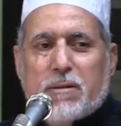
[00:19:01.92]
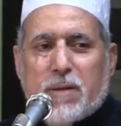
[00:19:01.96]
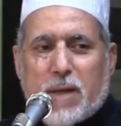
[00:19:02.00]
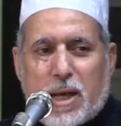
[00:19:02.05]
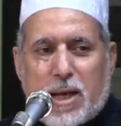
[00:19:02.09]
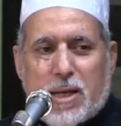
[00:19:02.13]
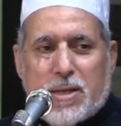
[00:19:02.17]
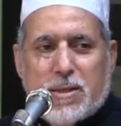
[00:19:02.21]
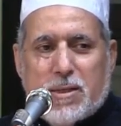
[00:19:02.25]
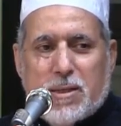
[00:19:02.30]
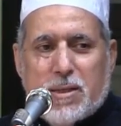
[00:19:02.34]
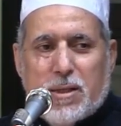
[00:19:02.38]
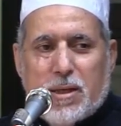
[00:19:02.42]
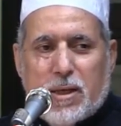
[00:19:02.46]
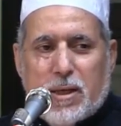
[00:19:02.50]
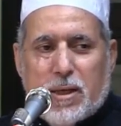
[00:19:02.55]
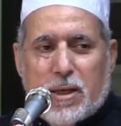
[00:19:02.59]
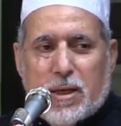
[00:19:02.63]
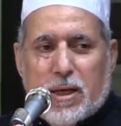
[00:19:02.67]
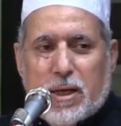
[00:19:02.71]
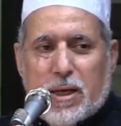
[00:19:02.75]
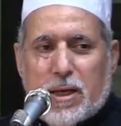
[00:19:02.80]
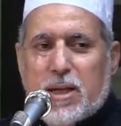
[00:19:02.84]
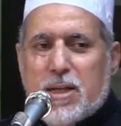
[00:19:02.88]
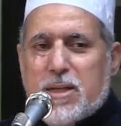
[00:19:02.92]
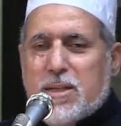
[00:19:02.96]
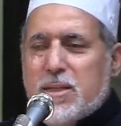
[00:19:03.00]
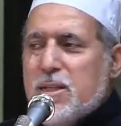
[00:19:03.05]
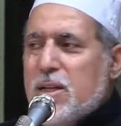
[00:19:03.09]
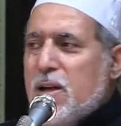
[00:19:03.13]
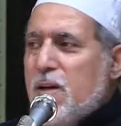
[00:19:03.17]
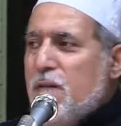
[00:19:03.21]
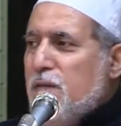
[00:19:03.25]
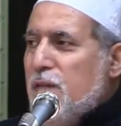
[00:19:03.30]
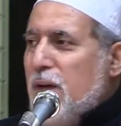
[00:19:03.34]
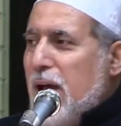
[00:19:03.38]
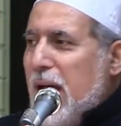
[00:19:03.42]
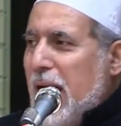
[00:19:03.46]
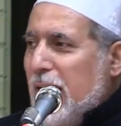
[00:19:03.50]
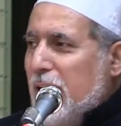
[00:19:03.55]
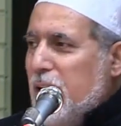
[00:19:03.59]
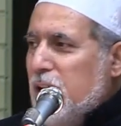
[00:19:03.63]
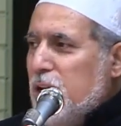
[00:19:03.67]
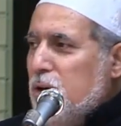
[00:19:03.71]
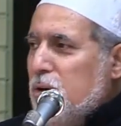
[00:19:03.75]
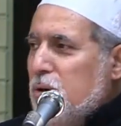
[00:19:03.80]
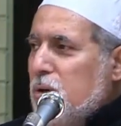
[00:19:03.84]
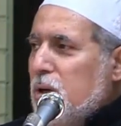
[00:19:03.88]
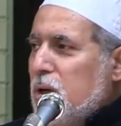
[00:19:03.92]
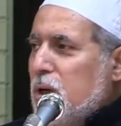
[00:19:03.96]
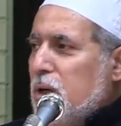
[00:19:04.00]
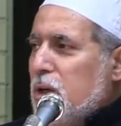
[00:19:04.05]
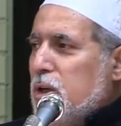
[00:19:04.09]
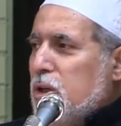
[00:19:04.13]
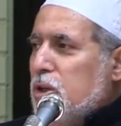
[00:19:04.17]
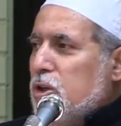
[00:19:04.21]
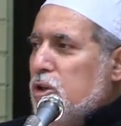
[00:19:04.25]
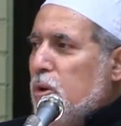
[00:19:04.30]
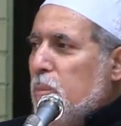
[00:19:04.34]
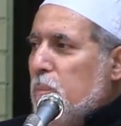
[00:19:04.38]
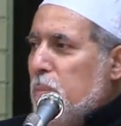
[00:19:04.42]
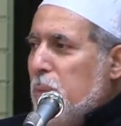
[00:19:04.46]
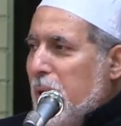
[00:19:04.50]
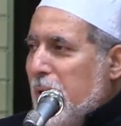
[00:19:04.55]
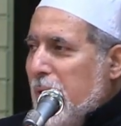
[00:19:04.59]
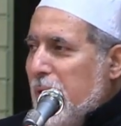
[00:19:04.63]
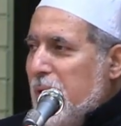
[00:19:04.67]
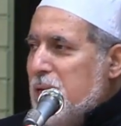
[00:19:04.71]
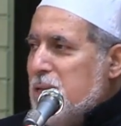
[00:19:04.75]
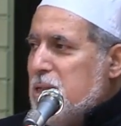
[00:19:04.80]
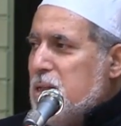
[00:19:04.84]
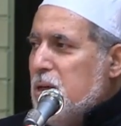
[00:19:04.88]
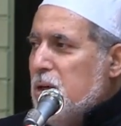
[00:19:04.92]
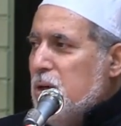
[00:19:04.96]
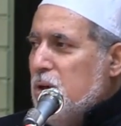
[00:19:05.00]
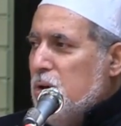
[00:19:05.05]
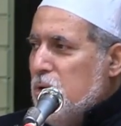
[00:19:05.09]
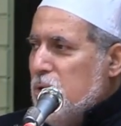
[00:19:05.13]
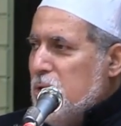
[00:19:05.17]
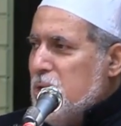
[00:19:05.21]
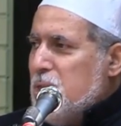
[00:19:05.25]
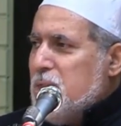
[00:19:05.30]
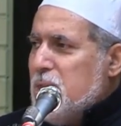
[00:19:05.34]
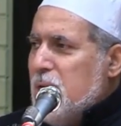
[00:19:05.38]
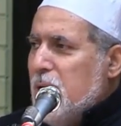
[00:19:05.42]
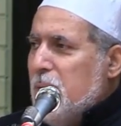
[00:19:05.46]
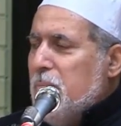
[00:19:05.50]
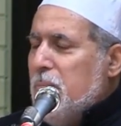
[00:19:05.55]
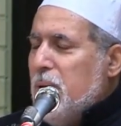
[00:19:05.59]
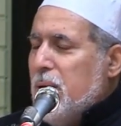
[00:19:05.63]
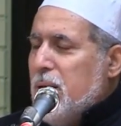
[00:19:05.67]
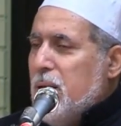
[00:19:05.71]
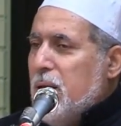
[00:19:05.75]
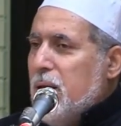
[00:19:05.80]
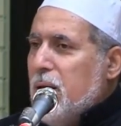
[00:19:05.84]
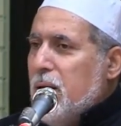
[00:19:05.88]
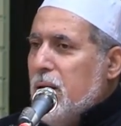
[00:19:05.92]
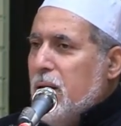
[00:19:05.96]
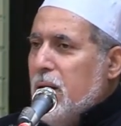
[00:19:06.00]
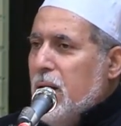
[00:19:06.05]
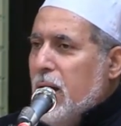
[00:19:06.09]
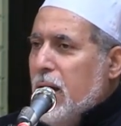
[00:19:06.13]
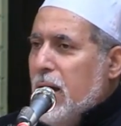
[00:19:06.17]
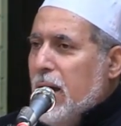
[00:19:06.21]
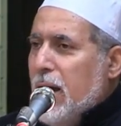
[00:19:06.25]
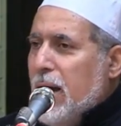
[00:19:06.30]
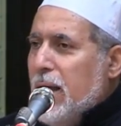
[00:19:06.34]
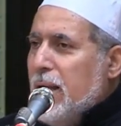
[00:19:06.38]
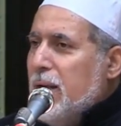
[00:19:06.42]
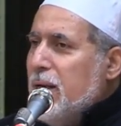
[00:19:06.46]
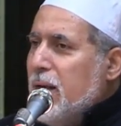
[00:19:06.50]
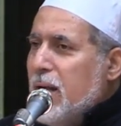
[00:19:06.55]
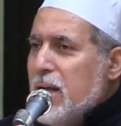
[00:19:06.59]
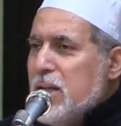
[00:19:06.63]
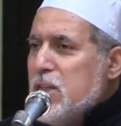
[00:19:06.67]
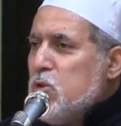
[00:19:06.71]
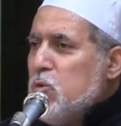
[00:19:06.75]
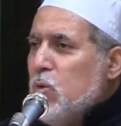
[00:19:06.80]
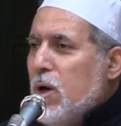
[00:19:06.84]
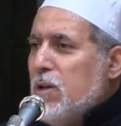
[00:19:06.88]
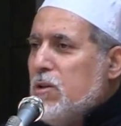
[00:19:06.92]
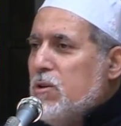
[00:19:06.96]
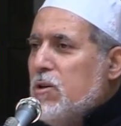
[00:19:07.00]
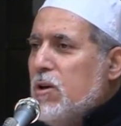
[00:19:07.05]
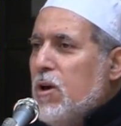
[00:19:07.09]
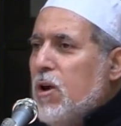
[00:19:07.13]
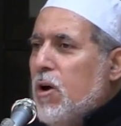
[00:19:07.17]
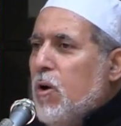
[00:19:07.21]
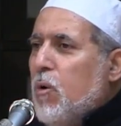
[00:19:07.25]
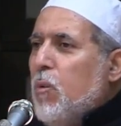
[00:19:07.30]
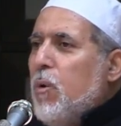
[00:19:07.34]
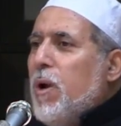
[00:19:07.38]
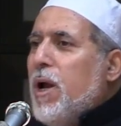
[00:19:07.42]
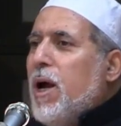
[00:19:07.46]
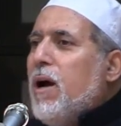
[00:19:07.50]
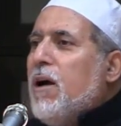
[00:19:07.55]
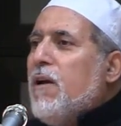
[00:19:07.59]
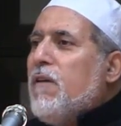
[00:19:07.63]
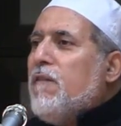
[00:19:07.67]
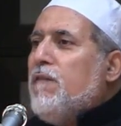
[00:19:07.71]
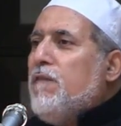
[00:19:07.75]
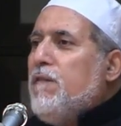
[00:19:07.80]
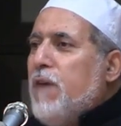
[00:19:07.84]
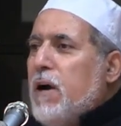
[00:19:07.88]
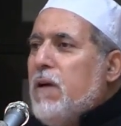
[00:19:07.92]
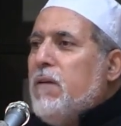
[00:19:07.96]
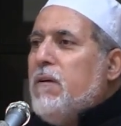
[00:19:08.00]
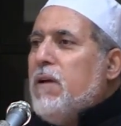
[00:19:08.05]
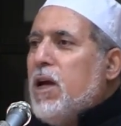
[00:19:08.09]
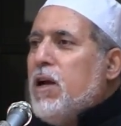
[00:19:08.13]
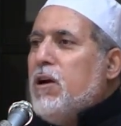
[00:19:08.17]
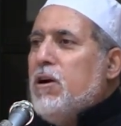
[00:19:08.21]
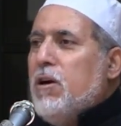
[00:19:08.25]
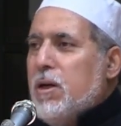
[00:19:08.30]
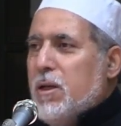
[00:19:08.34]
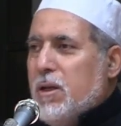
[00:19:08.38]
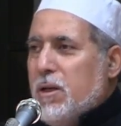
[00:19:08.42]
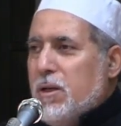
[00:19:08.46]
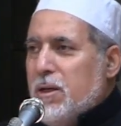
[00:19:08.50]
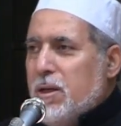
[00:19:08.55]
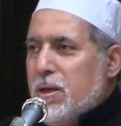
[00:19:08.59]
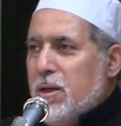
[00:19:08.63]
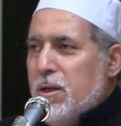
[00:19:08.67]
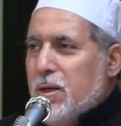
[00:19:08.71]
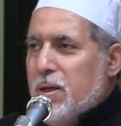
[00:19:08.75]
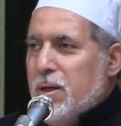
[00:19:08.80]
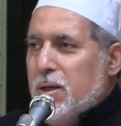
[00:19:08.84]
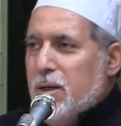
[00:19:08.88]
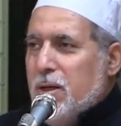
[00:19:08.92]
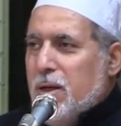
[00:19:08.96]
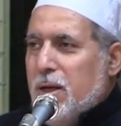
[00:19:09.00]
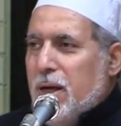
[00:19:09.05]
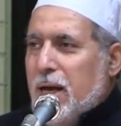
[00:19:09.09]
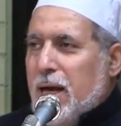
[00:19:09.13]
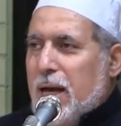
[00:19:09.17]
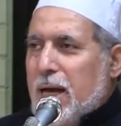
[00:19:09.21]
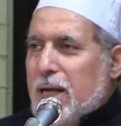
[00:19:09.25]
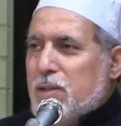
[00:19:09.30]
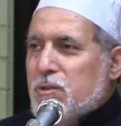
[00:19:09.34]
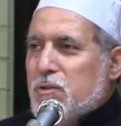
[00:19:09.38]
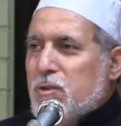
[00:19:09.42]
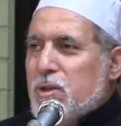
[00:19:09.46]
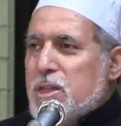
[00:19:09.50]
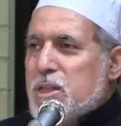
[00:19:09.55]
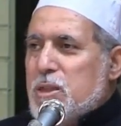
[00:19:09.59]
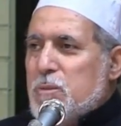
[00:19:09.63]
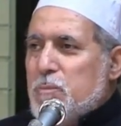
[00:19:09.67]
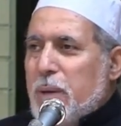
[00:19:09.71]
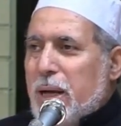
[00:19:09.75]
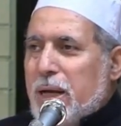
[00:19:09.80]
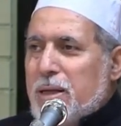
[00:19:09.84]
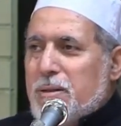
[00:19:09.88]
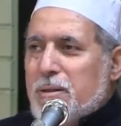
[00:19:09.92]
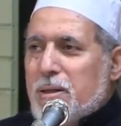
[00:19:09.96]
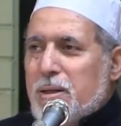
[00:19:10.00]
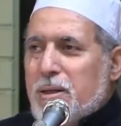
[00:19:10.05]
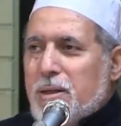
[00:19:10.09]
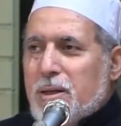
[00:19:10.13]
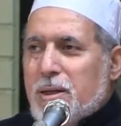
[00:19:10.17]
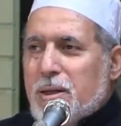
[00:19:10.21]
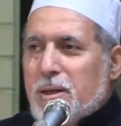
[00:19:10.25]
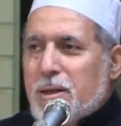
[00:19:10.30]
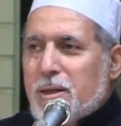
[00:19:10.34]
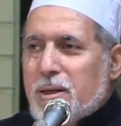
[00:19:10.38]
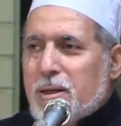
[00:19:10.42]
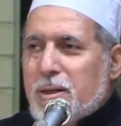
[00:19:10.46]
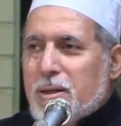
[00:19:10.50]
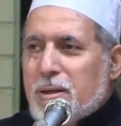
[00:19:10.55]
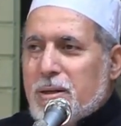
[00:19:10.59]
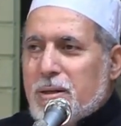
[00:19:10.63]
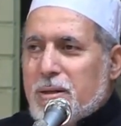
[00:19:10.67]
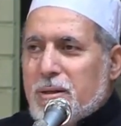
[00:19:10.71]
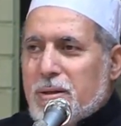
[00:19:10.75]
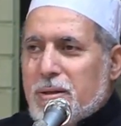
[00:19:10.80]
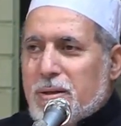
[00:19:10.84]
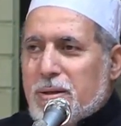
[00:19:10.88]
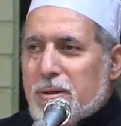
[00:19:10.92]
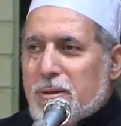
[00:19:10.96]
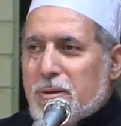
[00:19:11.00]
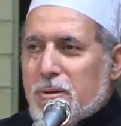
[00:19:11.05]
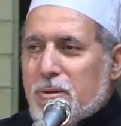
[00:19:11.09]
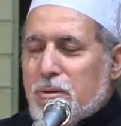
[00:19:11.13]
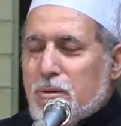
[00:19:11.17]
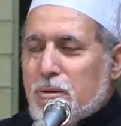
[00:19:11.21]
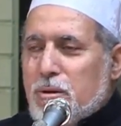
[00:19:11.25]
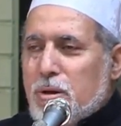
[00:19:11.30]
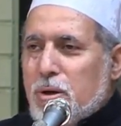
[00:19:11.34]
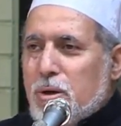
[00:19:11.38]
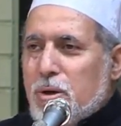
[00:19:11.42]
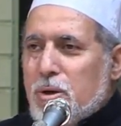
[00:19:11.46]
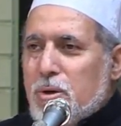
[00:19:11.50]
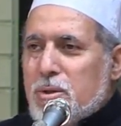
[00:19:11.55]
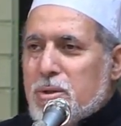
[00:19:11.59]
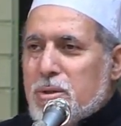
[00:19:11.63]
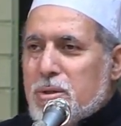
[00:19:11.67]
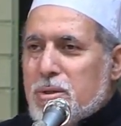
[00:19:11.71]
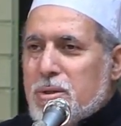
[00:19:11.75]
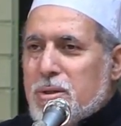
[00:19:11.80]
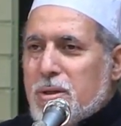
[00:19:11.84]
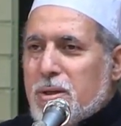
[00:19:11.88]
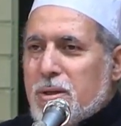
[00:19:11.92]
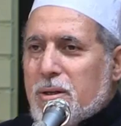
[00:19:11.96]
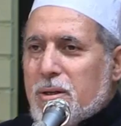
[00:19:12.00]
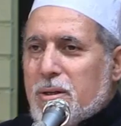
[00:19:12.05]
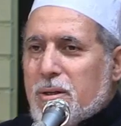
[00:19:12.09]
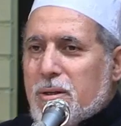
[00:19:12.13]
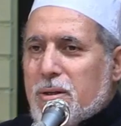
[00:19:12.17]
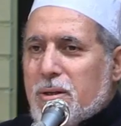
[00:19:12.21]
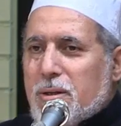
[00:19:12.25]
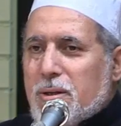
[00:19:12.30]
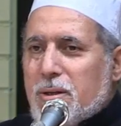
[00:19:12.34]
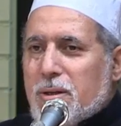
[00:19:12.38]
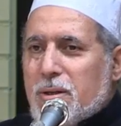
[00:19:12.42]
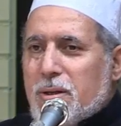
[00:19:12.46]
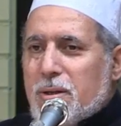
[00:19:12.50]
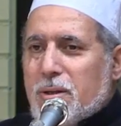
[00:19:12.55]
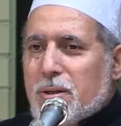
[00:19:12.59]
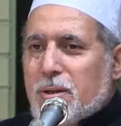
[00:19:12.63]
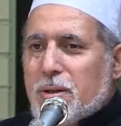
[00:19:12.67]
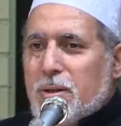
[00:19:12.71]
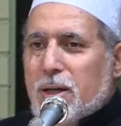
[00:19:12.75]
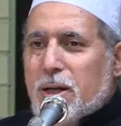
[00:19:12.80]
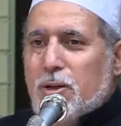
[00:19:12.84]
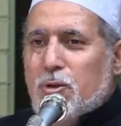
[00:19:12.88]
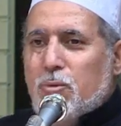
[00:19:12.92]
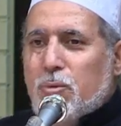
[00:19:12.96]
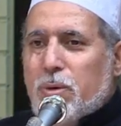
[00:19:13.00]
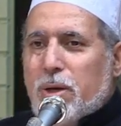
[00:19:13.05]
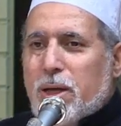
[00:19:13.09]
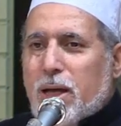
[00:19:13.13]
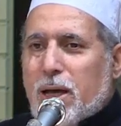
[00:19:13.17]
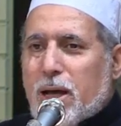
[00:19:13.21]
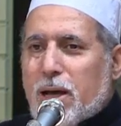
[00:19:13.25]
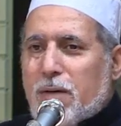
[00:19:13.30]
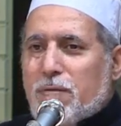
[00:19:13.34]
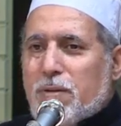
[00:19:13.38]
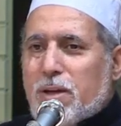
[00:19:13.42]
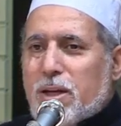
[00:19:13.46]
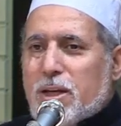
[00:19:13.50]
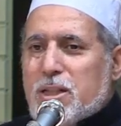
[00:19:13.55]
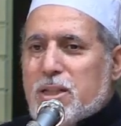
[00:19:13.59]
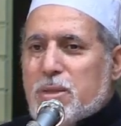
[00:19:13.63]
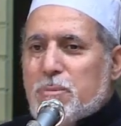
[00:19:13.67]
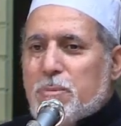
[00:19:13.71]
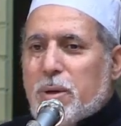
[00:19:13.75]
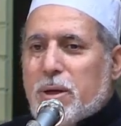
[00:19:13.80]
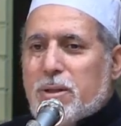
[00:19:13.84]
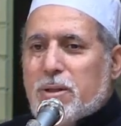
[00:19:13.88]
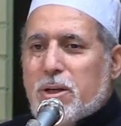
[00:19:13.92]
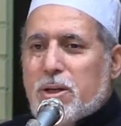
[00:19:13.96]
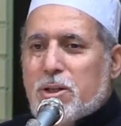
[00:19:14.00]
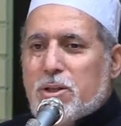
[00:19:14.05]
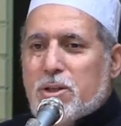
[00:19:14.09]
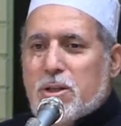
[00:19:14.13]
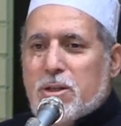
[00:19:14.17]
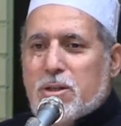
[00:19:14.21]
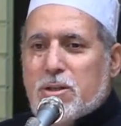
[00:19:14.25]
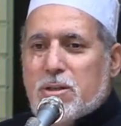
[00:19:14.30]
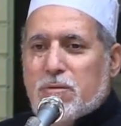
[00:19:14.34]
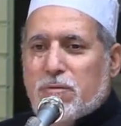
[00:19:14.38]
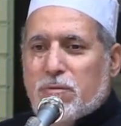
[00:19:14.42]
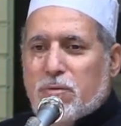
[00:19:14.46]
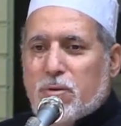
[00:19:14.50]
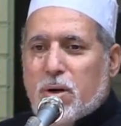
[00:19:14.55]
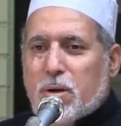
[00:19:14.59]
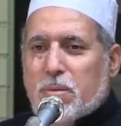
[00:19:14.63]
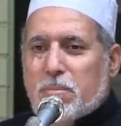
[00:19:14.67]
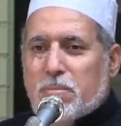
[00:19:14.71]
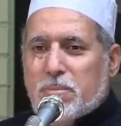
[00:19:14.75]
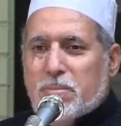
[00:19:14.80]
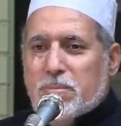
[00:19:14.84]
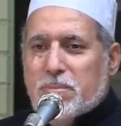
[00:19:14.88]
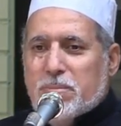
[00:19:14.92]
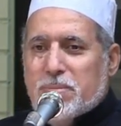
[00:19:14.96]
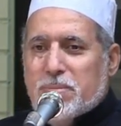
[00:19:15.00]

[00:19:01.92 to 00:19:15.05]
is. It is the value you place on somebody. And guess what? We are very good at respecting those that we have expectations from.